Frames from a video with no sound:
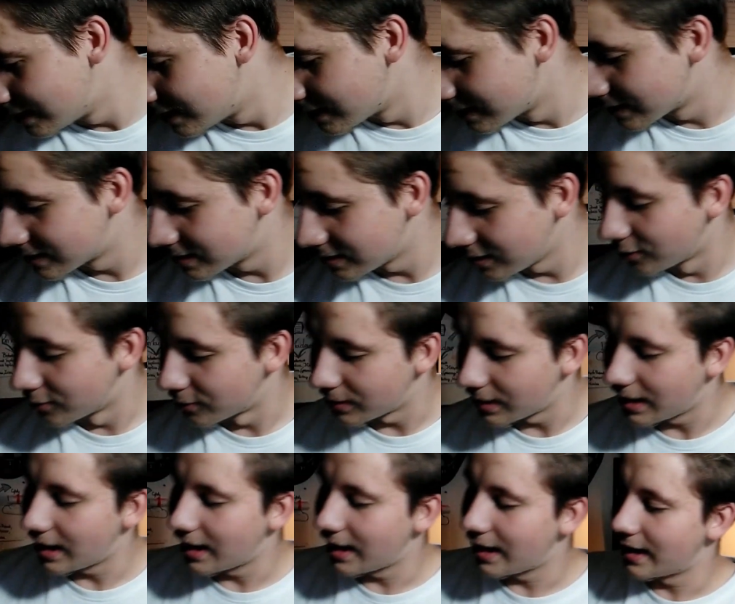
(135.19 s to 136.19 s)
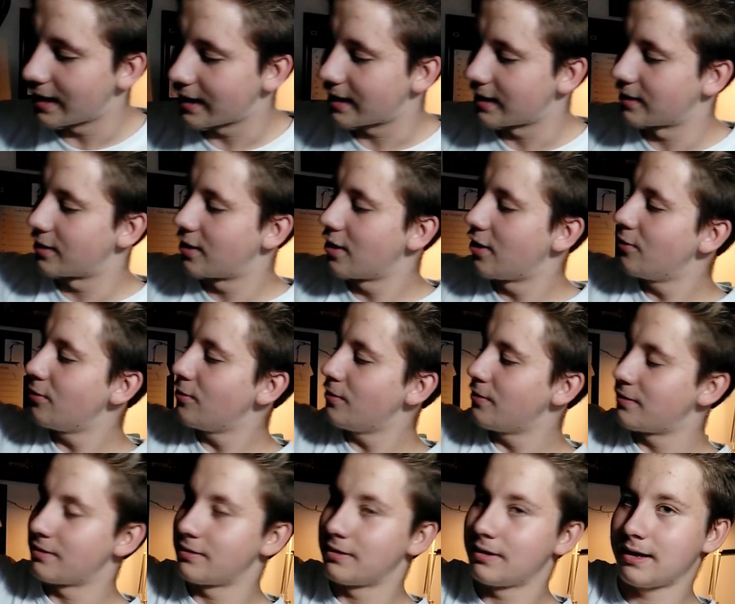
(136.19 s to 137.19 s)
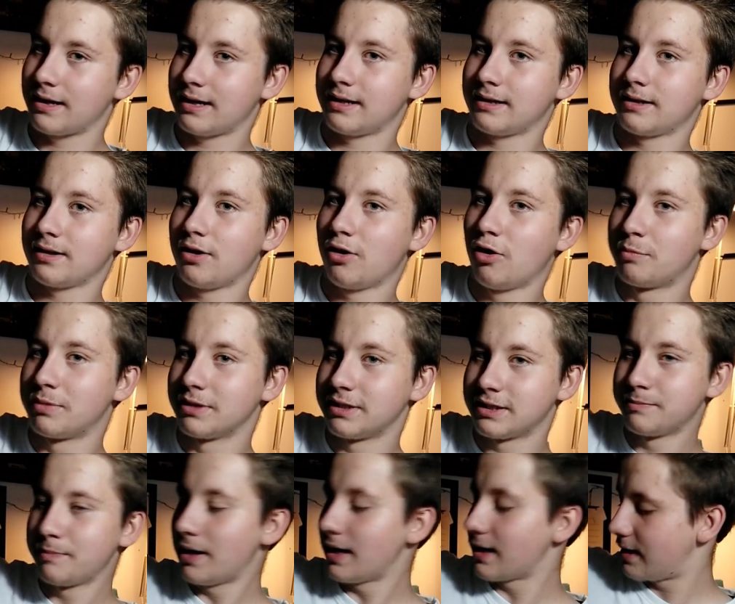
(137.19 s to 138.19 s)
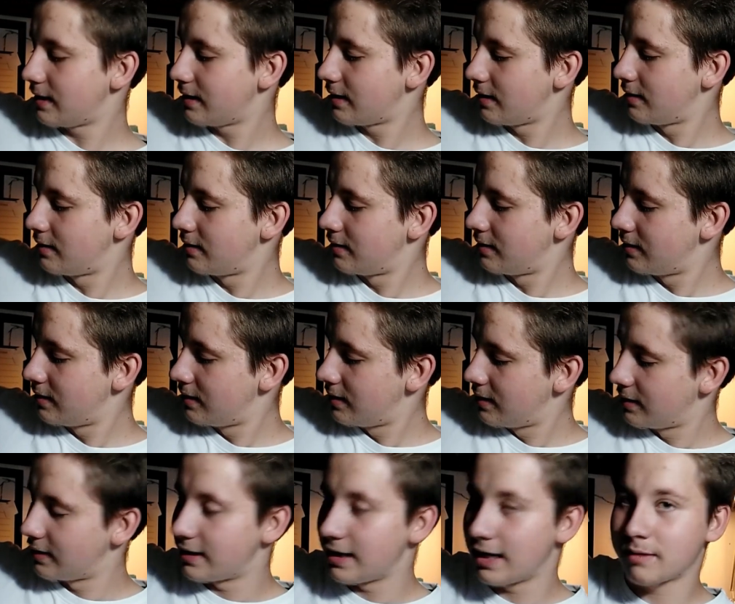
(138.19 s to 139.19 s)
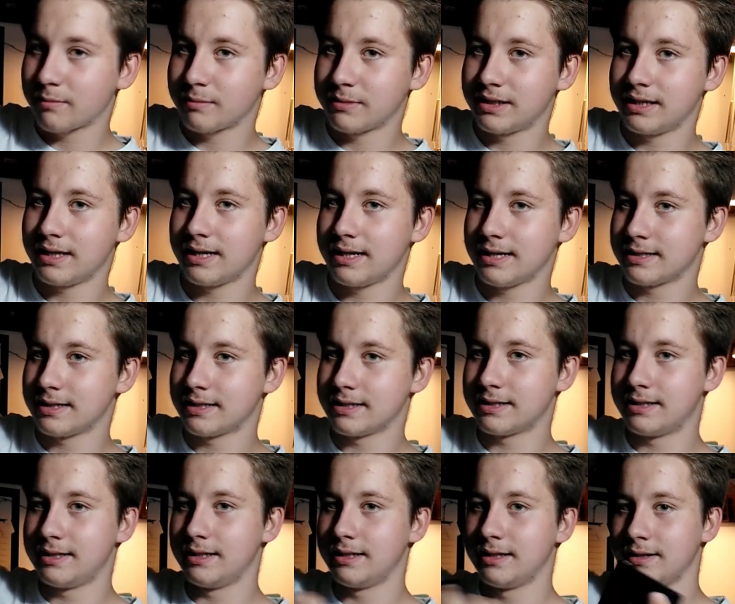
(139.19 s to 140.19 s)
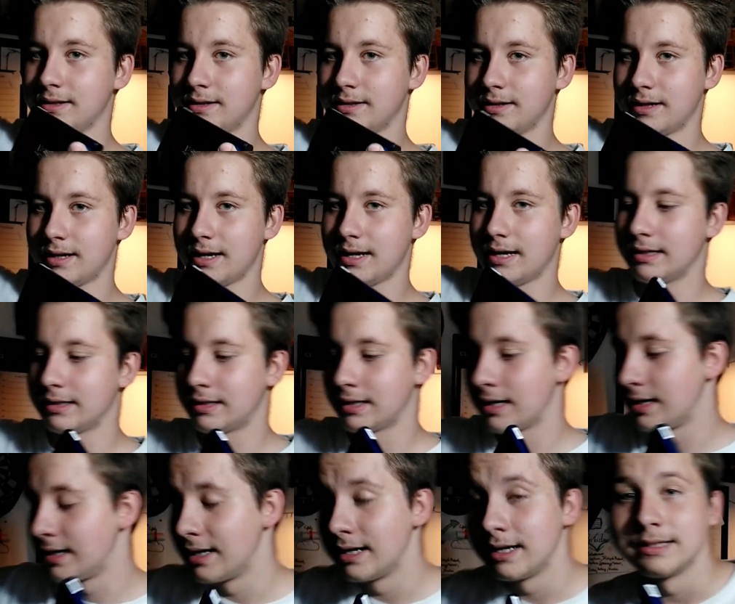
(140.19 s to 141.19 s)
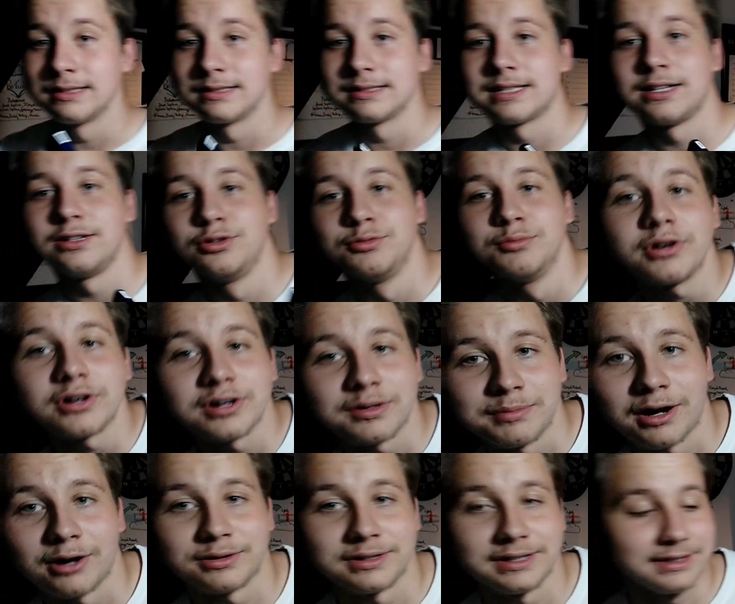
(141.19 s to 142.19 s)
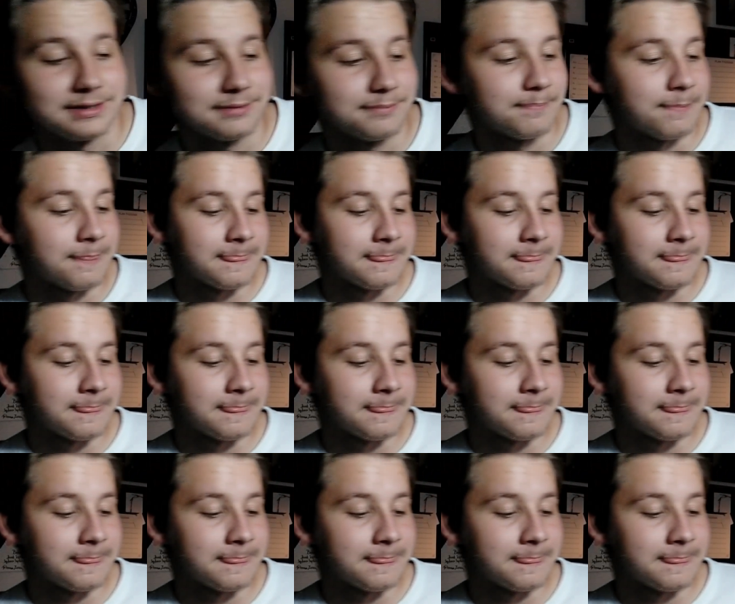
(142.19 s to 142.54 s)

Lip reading: So I can go and open this packet, take my SSD and tell you more about it.